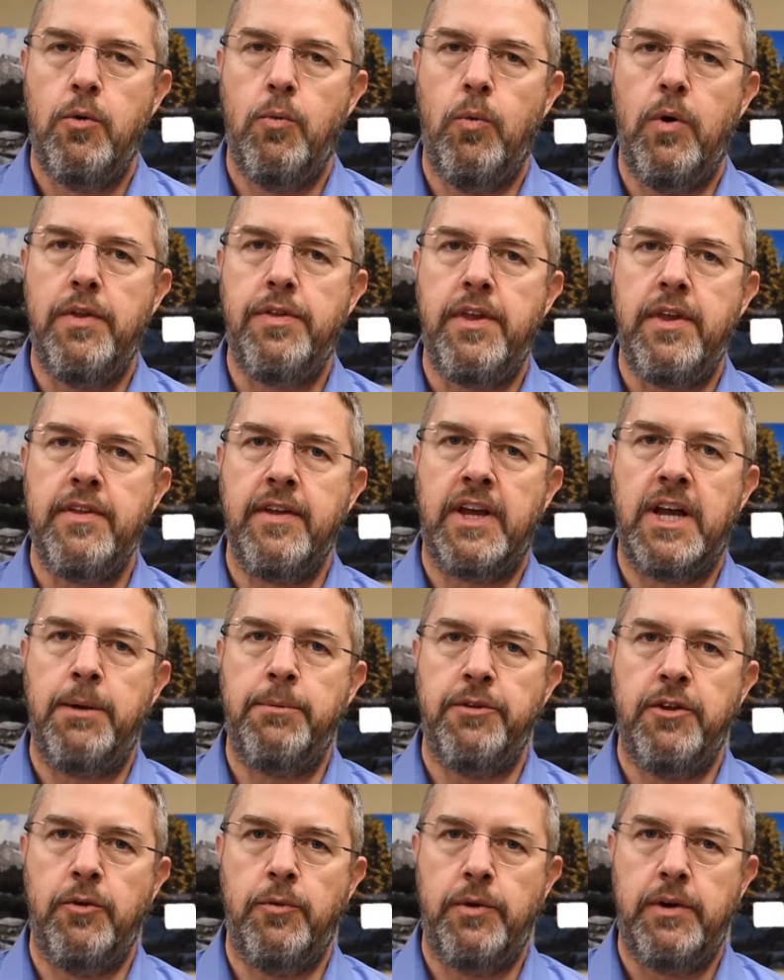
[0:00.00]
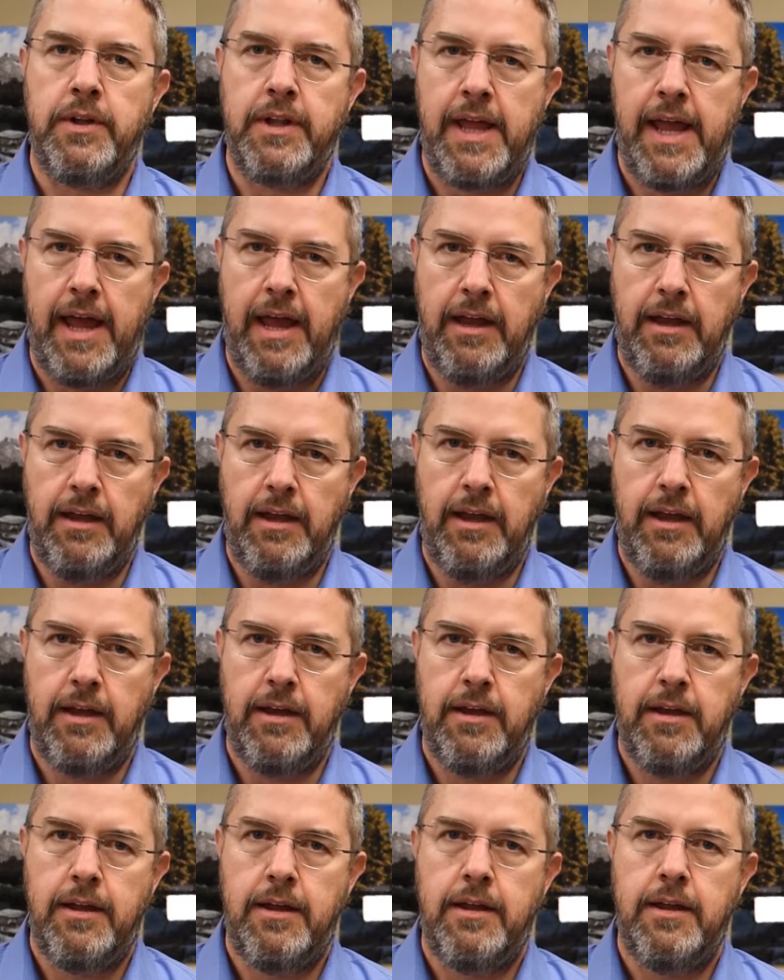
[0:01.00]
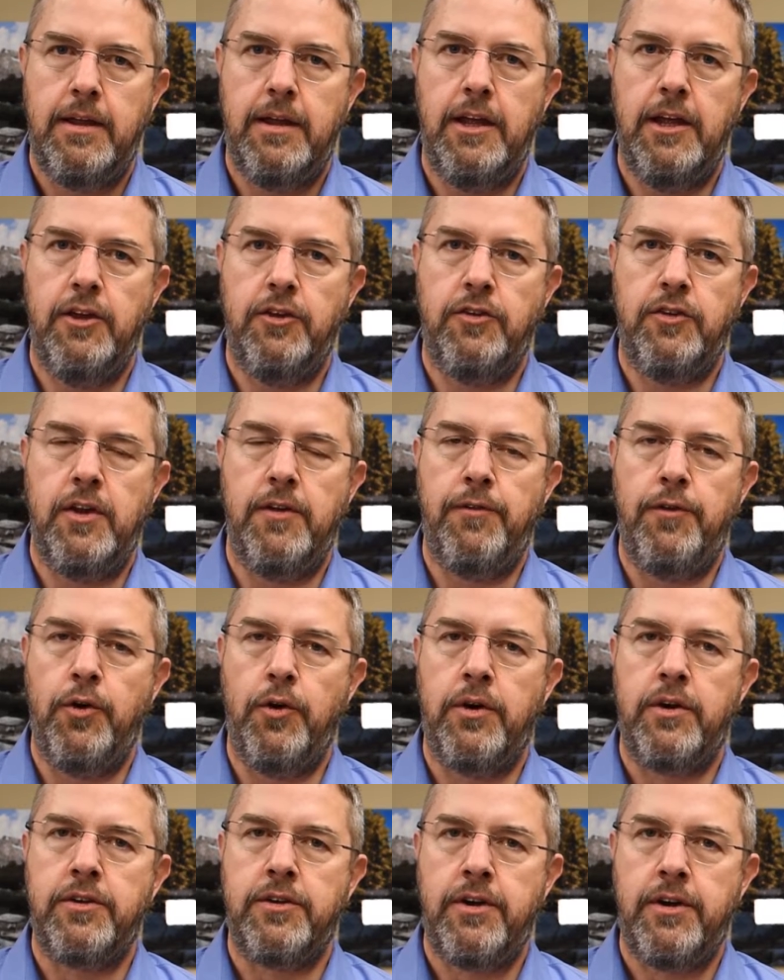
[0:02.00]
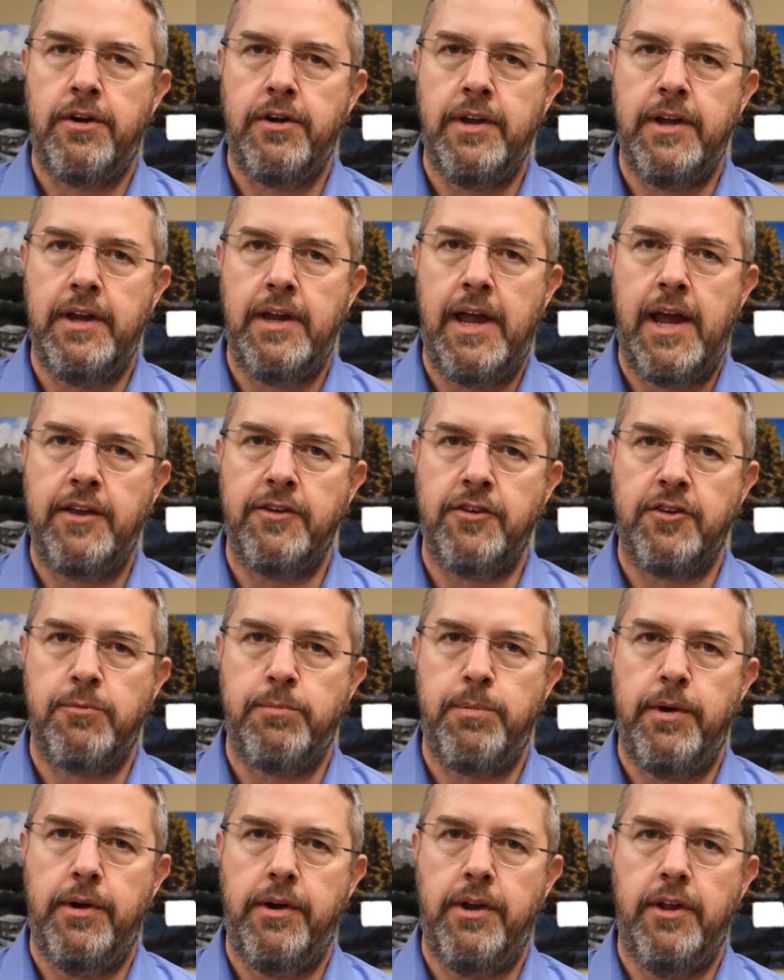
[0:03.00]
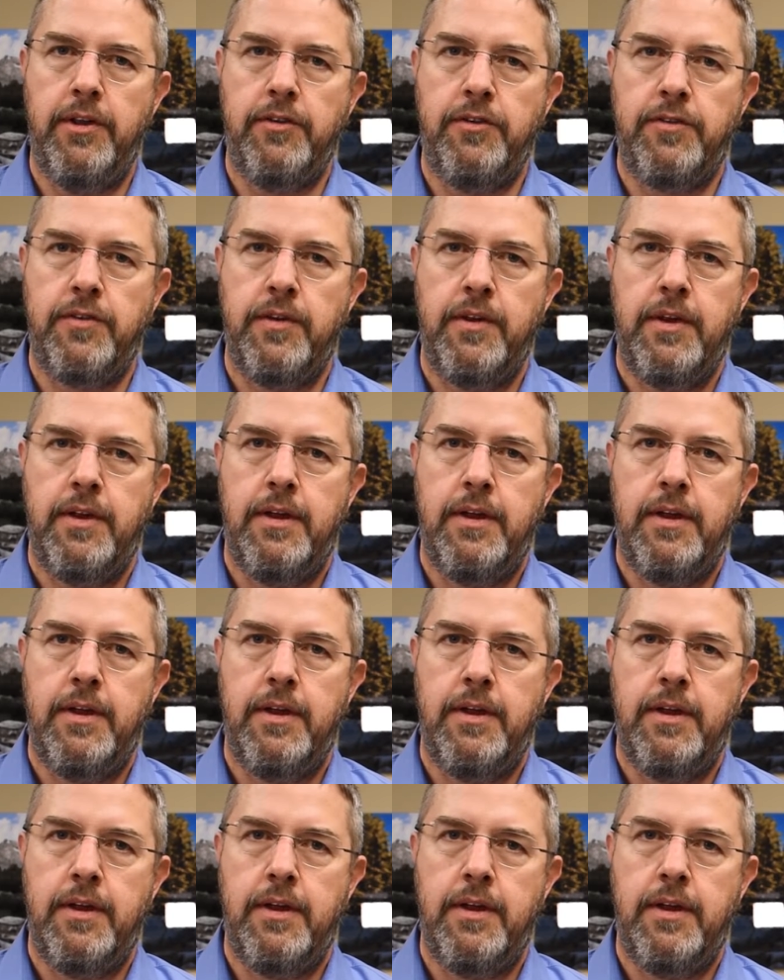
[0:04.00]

one thing that comes in real handy is if your attorney has experience